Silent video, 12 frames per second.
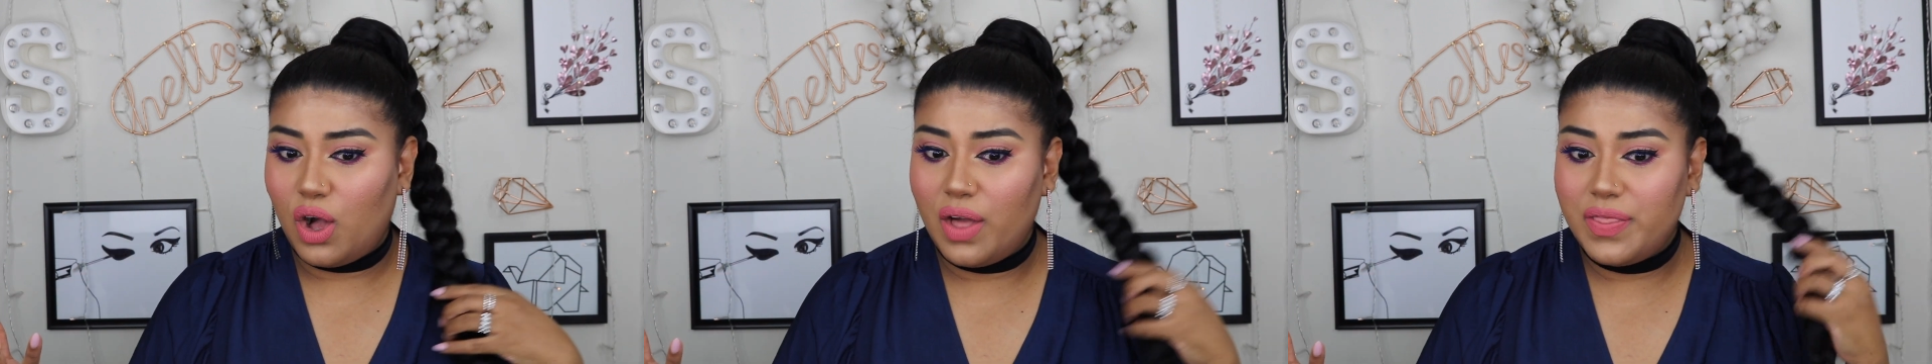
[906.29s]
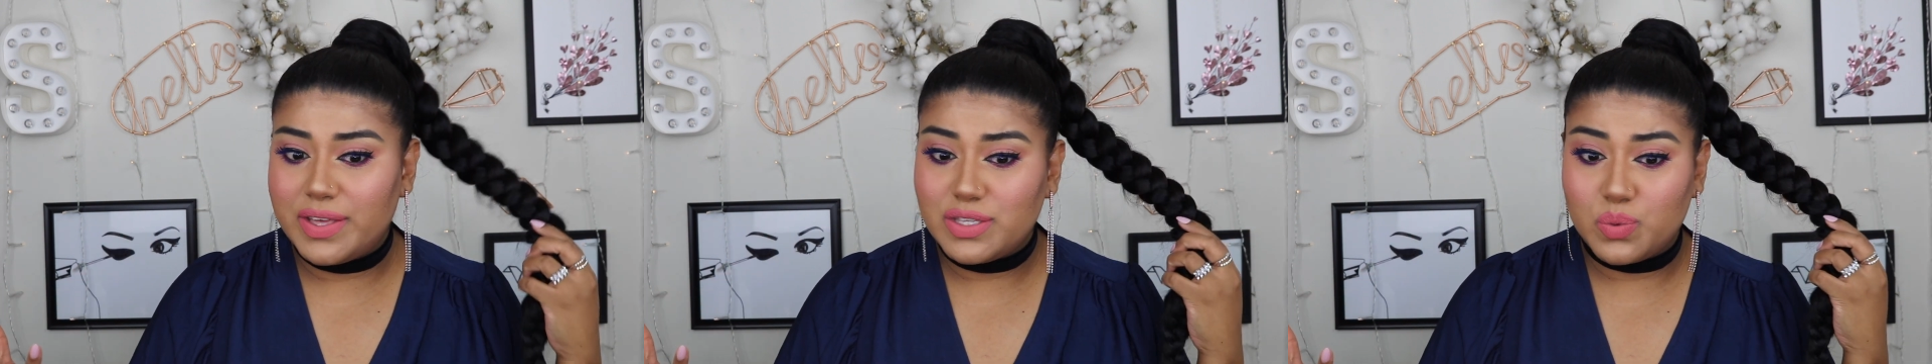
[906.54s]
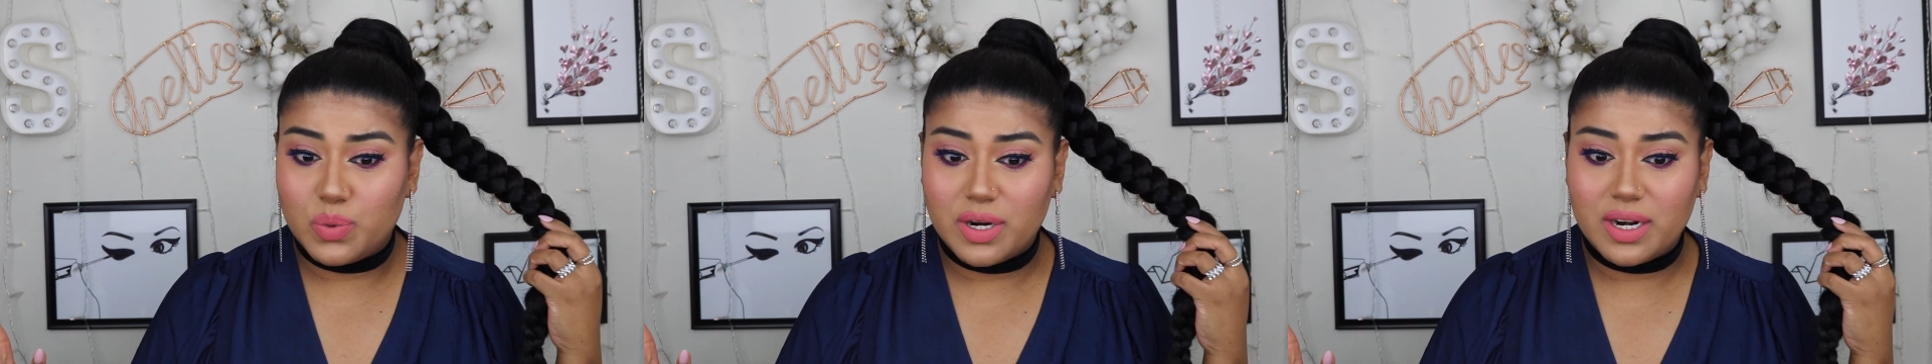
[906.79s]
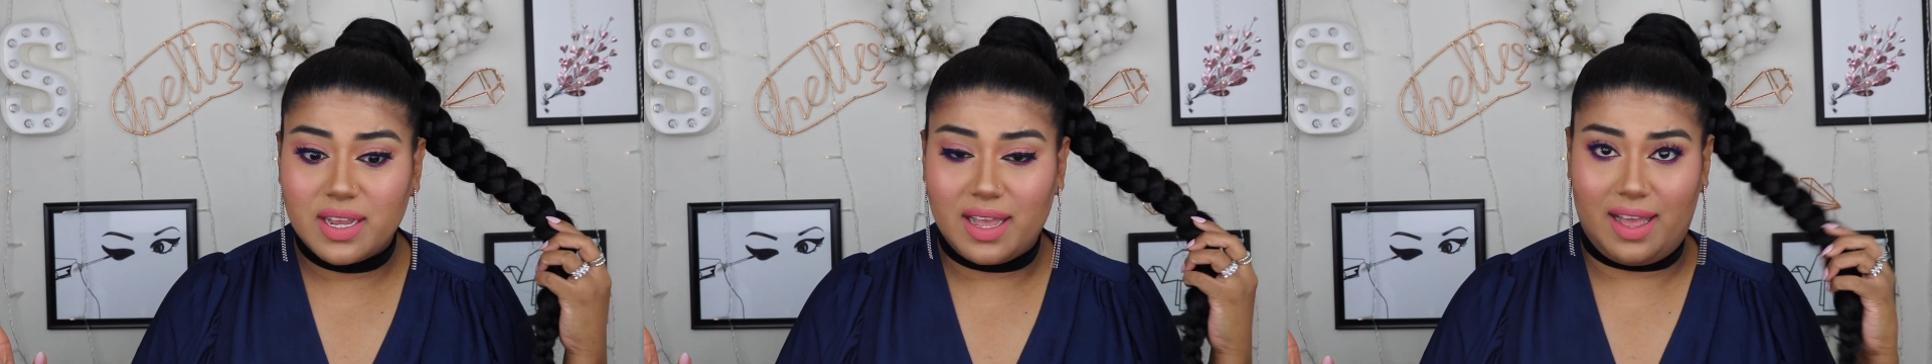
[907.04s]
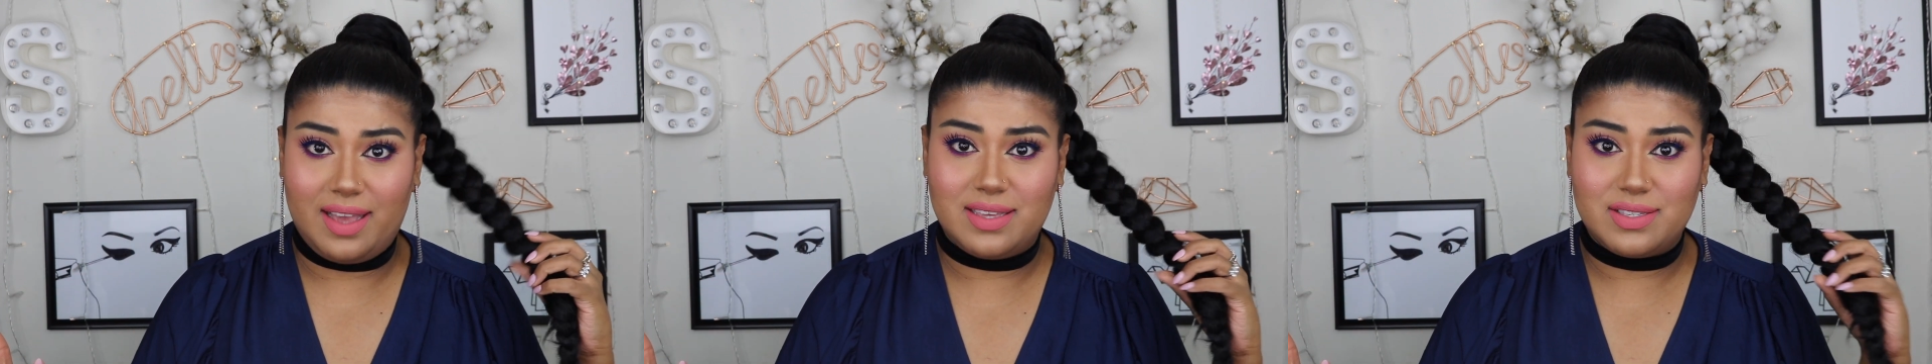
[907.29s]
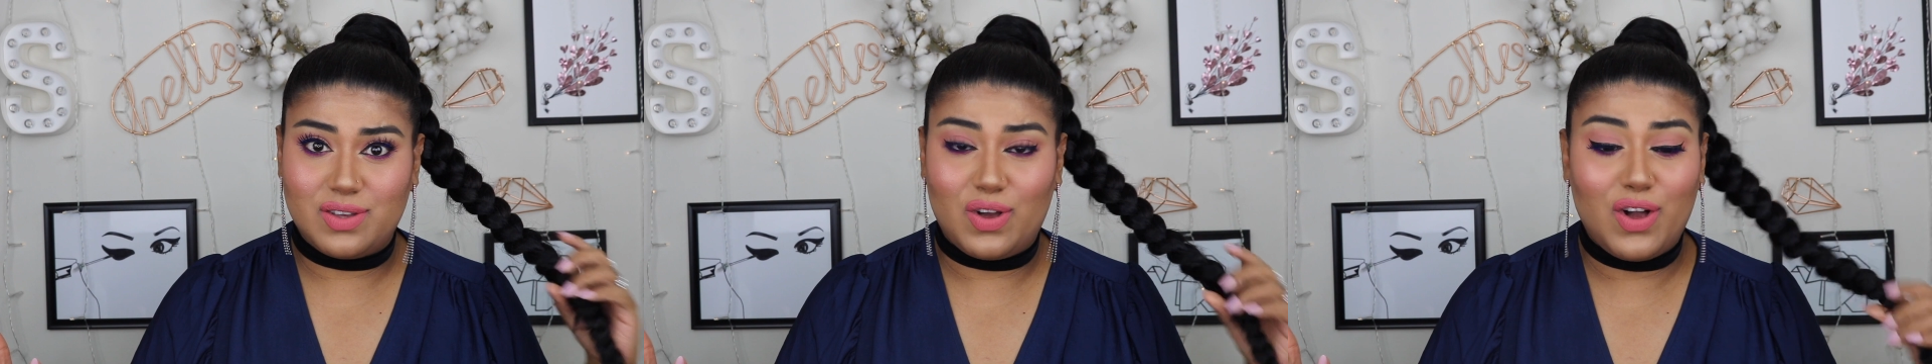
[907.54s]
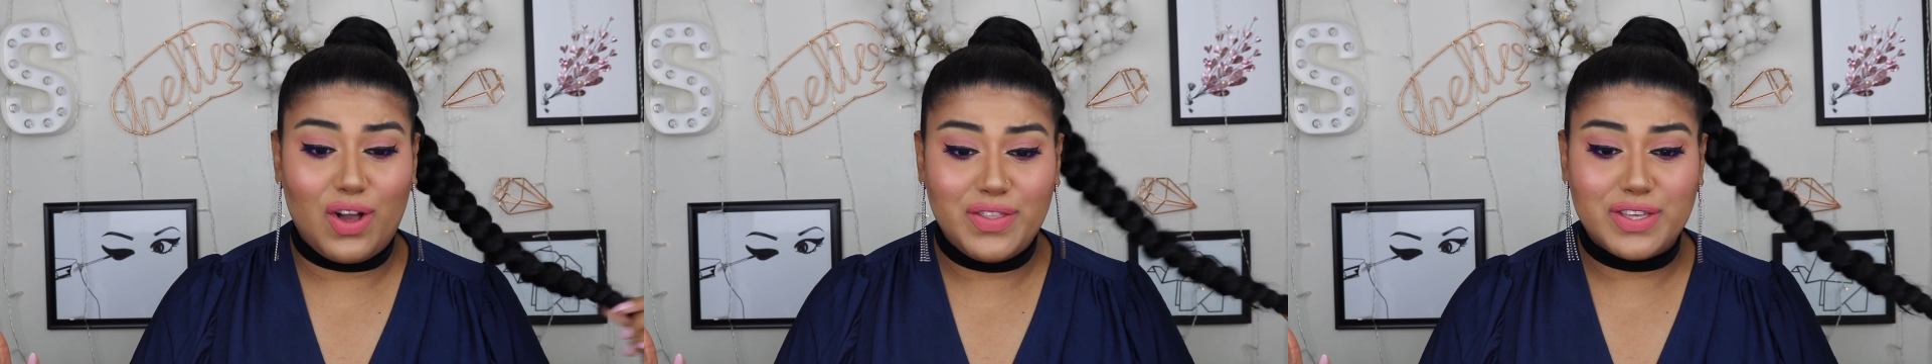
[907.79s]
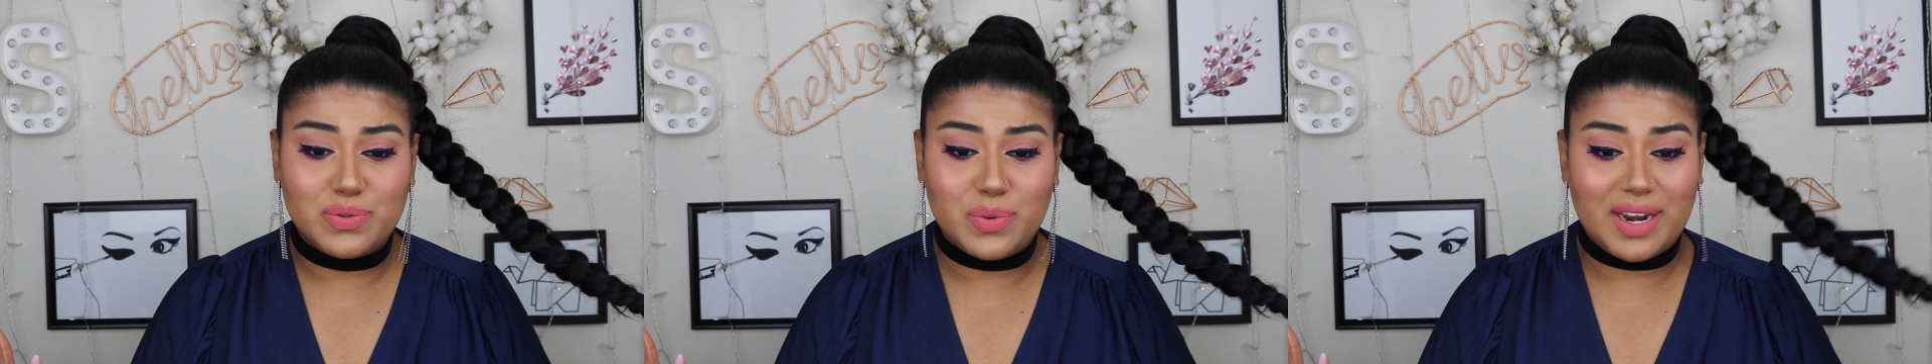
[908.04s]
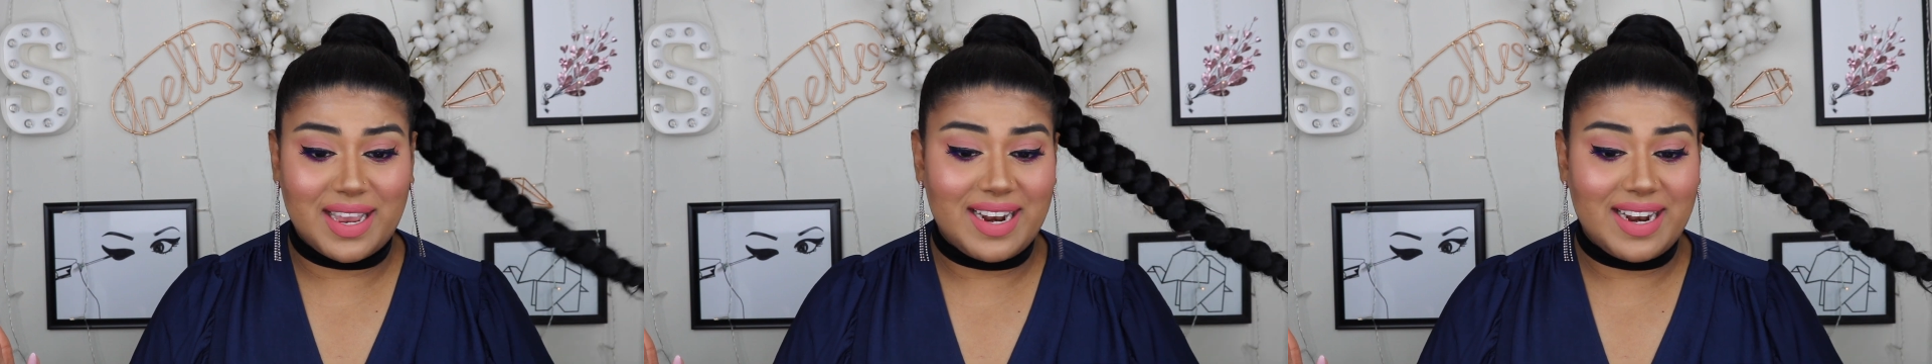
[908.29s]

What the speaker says: all this work, guys, all this work,